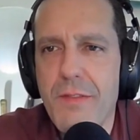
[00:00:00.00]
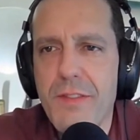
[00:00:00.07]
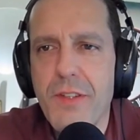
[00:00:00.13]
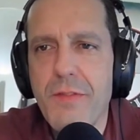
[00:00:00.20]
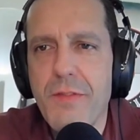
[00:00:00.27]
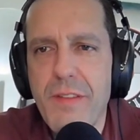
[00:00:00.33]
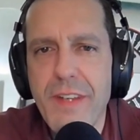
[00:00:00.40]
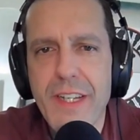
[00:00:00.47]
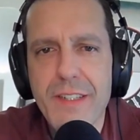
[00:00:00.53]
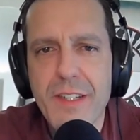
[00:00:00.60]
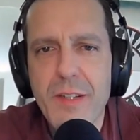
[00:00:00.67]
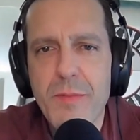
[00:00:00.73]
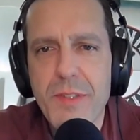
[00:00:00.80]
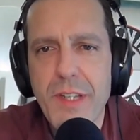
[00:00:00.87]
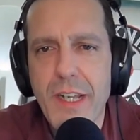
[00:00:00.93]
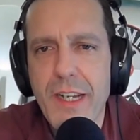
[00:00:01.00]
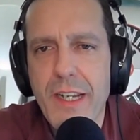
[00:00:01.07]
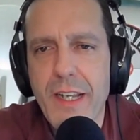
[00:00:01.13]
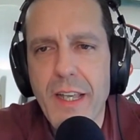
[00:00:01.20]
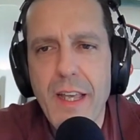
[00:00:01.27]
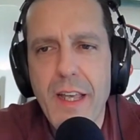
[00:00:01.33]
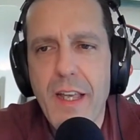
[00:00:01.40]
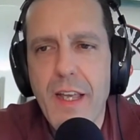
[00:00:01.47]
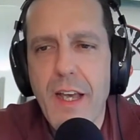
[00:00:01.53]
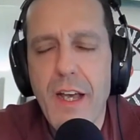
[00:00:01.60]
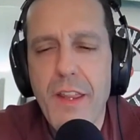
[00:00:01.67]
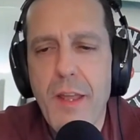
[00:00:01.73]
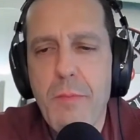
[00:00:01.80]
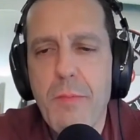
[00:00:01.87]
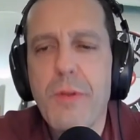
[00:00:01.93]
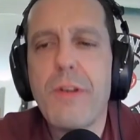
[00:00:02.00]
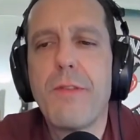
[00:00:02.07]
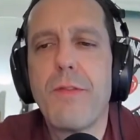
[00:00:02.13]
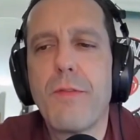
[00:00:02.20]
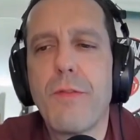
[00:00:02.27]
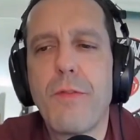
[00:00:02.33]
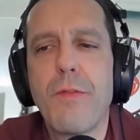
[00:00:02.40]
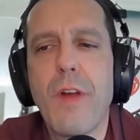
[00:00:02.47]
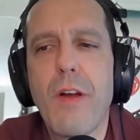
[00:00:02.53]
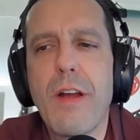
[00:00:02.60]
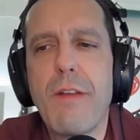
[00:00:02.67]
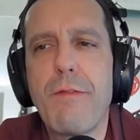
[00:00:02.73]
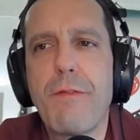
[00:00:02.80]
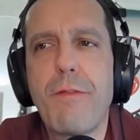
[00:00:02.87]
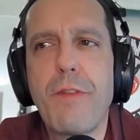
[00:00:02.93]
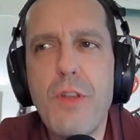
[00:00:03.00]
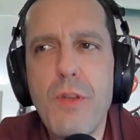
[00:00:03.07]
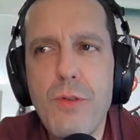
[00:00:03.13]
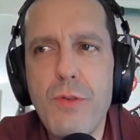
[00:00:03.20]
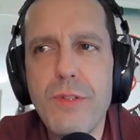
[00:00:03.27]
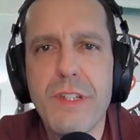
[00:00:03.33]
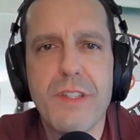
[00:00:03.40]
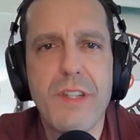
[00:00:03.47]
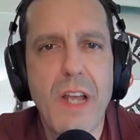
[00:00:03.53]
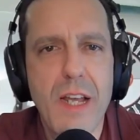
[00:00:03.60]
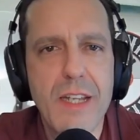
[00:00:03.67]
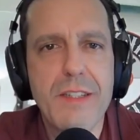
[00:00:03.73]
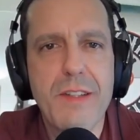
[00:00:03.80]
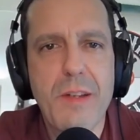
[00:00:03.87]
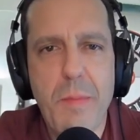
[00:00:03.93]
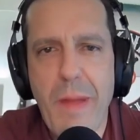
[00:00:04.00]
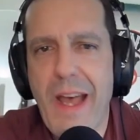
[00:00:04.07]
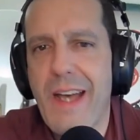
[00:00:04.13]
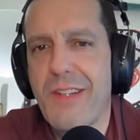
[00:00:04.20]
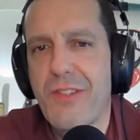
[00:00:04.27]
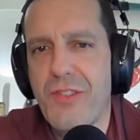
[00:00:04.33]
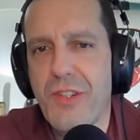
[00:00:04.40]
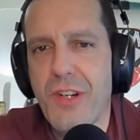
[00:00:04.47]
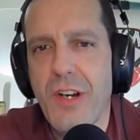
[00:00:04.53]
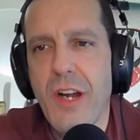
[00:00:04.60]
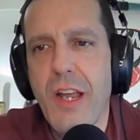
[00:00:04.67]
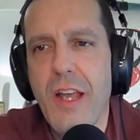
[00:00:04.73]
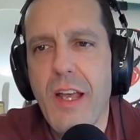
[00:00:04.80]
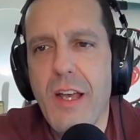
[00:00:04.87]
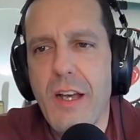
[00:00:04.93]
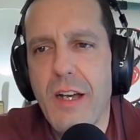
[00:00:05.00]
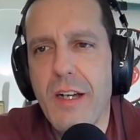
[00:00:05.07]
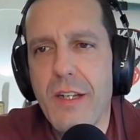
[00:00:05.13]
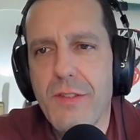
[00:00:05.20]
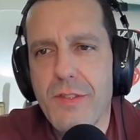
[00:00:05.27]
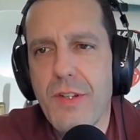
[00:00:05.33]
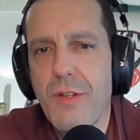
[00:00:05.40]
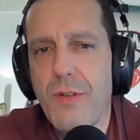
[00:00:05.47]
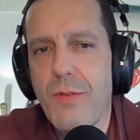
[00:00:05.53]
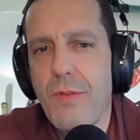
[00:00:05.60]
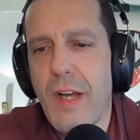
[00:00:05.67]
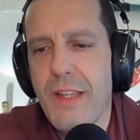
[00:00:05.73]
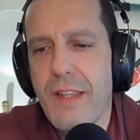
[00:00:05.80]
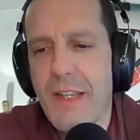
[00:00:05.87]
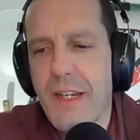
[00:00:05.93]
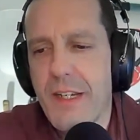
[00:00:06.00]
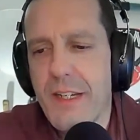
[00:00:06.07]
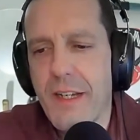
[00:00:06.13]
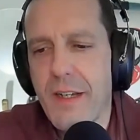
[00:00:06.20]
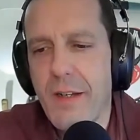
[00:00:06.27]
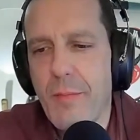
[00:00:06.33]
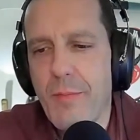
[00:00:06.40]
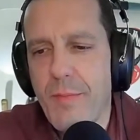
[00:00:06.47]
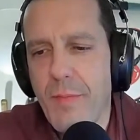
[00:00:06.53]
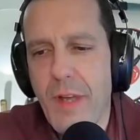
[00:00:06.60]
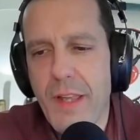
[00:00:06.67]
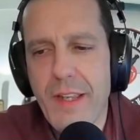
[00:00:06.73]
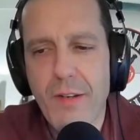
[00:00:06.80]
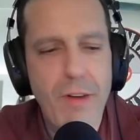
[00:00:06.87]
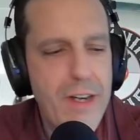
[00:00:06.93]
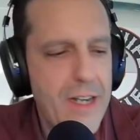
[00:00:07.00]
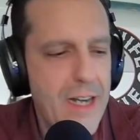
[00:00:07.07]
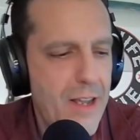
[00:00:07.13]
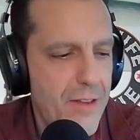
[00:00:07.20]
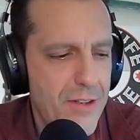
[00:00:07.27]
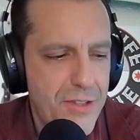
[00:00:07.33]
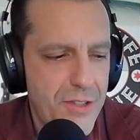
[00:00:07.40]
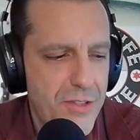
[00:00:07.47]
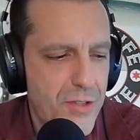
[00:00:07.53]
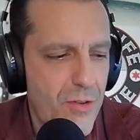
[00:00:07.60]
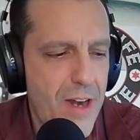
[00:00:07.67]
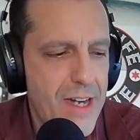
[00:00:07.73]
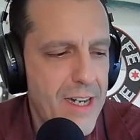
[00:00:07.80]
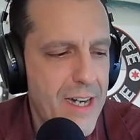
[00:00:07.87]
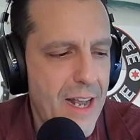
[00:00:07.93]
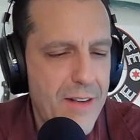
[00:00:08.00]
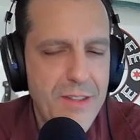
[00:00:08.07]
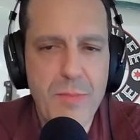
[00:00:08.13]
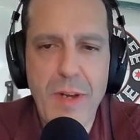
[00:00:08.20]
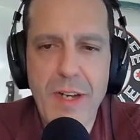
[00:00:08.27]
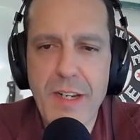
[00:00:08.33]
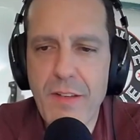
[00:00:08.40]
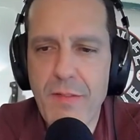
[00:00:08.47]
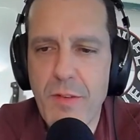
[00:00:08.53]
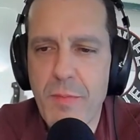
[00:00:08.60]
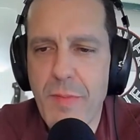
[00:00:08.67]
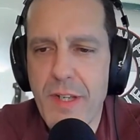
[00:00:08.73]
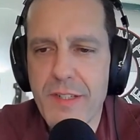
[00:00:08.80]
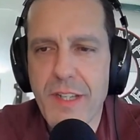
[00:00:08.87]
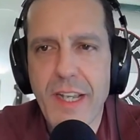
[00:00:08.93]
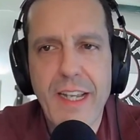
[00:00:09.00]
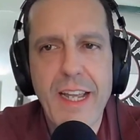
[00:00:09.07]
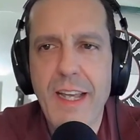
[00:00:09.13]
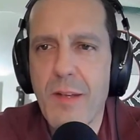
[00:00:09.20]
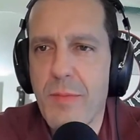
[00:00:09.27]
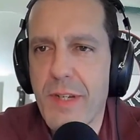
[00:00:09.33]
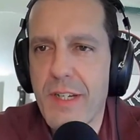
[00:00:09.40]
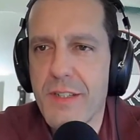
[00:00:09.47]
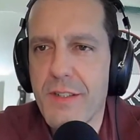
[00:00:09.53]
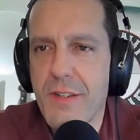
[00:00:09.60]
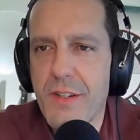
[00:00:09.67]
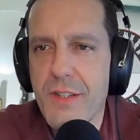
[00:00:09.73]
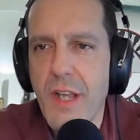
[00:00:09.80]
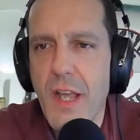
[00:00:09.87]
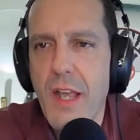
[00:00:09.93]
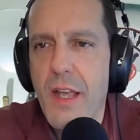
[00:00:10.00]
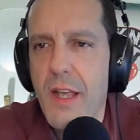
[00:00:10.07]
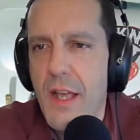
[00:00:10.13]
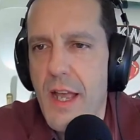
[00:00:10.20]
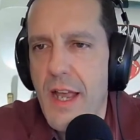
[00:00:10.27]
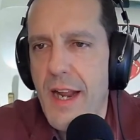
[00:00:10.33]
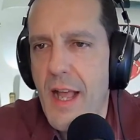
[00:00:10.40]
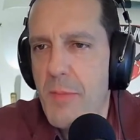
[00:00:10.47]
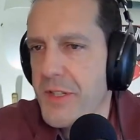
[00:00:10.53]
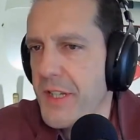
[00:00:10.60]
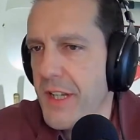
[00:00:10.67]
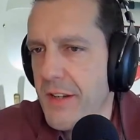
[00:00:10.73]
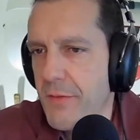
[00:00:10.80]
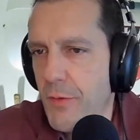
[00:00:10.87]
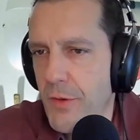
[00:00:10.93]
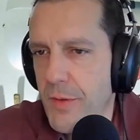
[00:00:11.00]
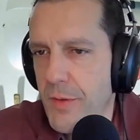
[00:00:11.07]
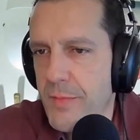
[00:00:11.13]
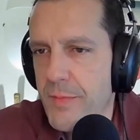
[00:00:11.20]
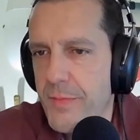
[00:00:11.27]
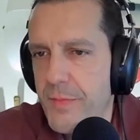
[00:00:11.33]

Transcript: Civivi? It seems like they put very few designs to pasture. So I think right now they're just cranking out as many of them as they can because there's an appetite for them.